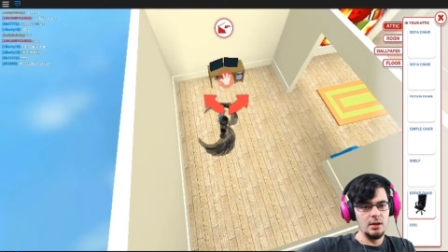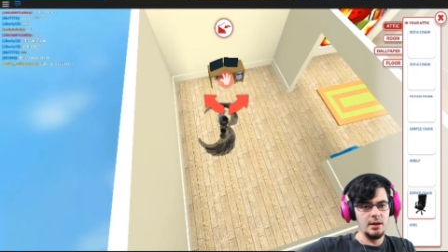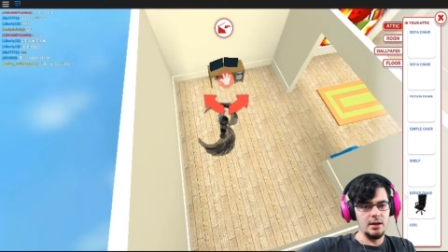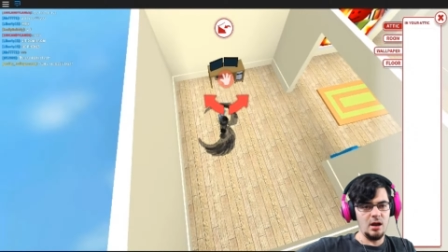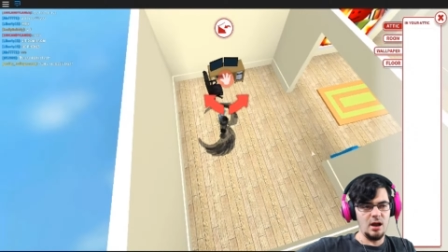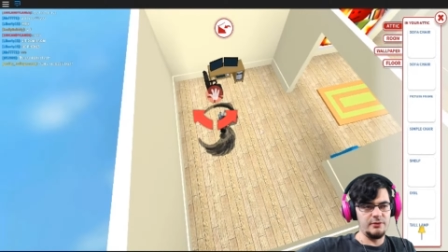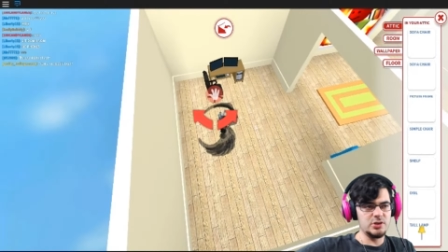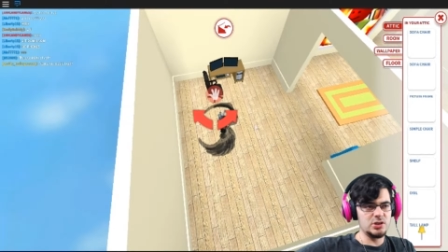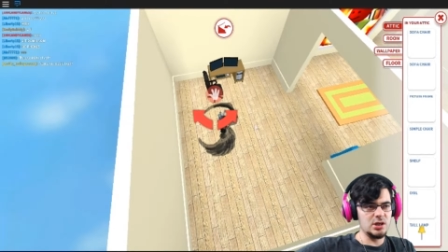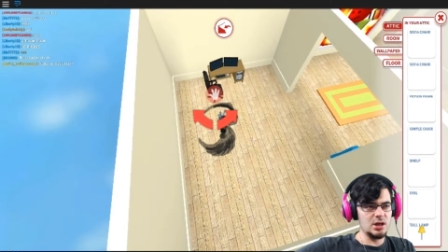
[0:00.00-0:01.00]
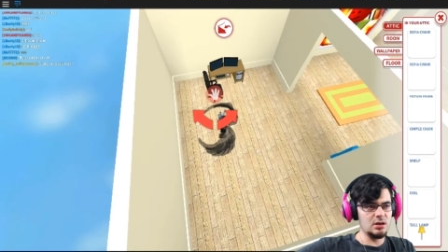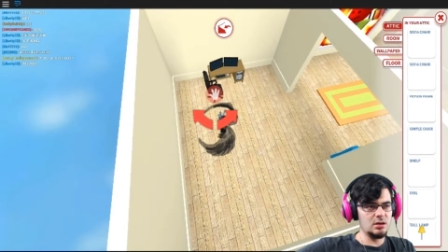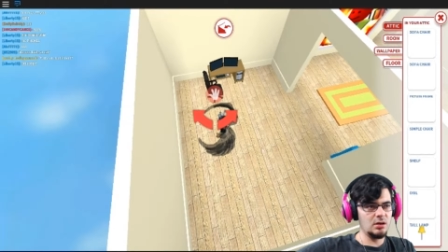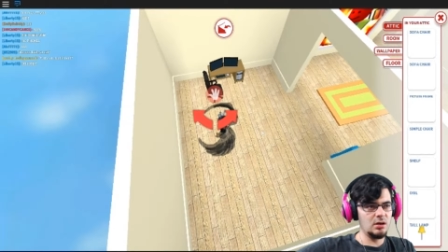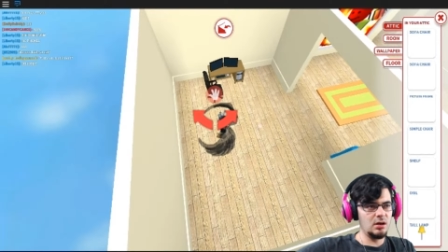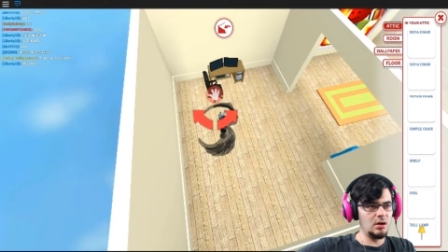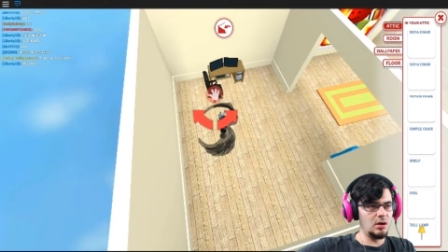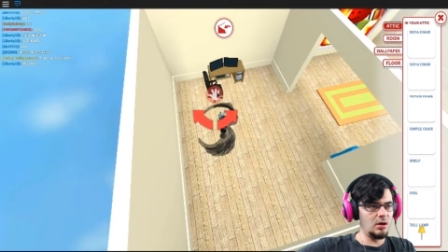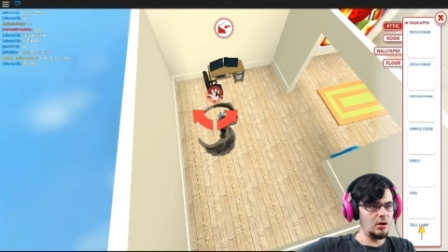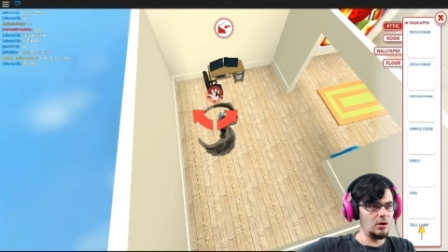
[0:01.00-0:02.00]
An office chair.
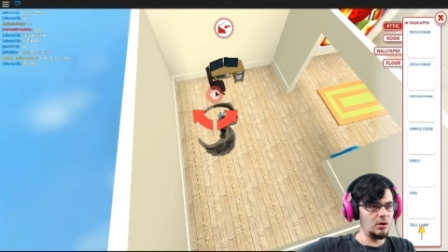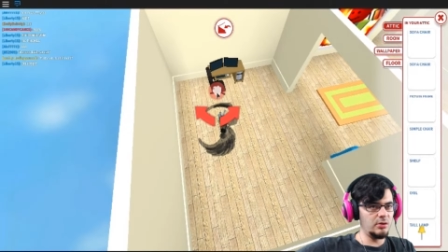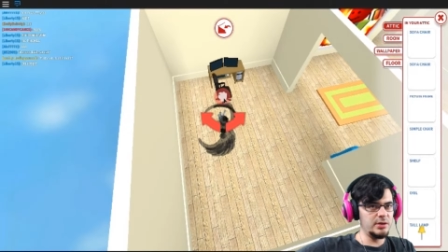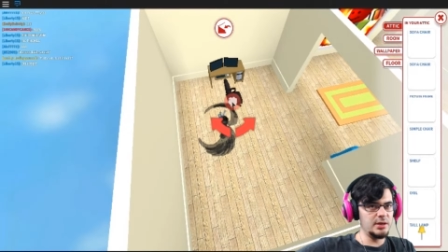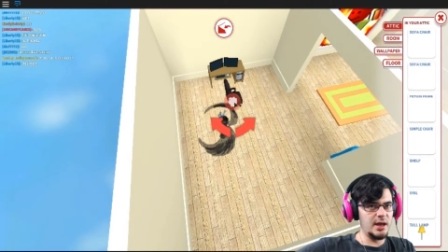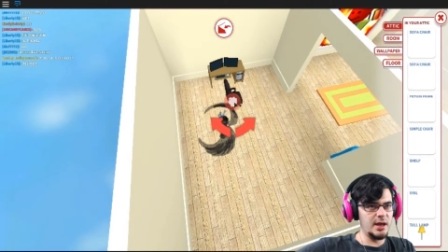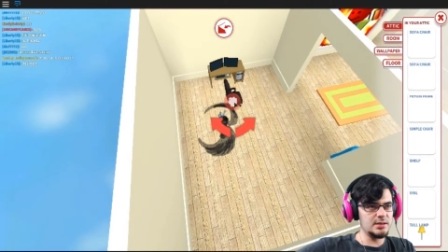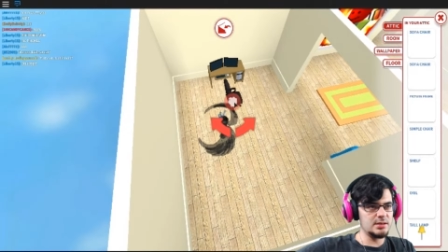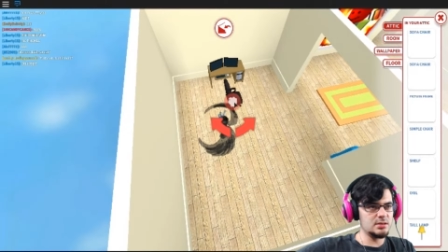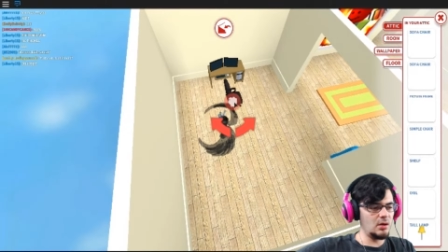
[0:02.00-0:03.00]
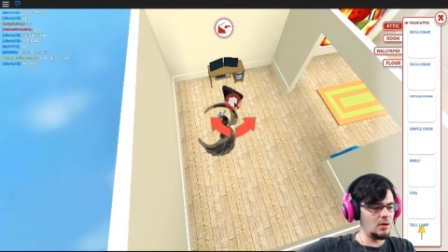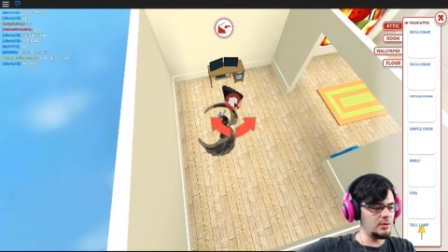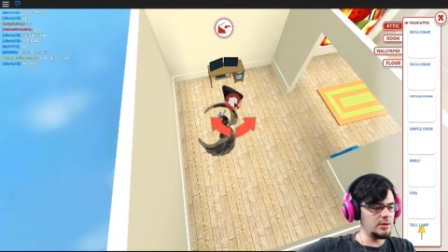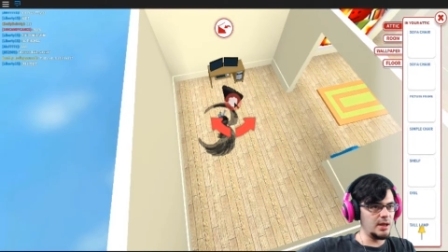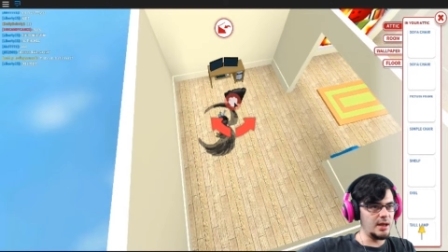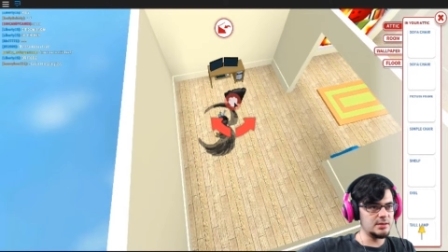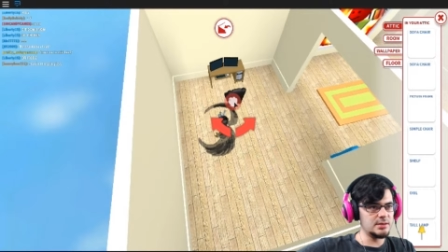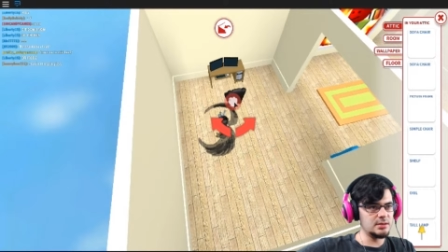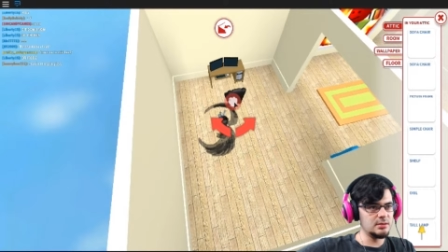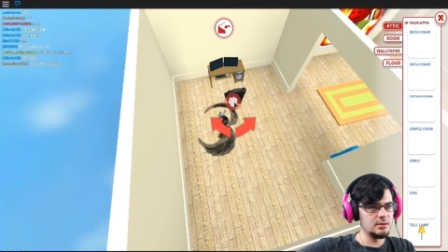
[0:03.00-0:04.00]
Oh yes, oh
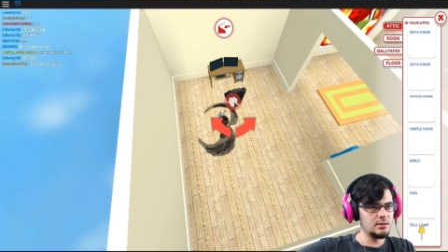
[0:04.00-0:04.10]
yes.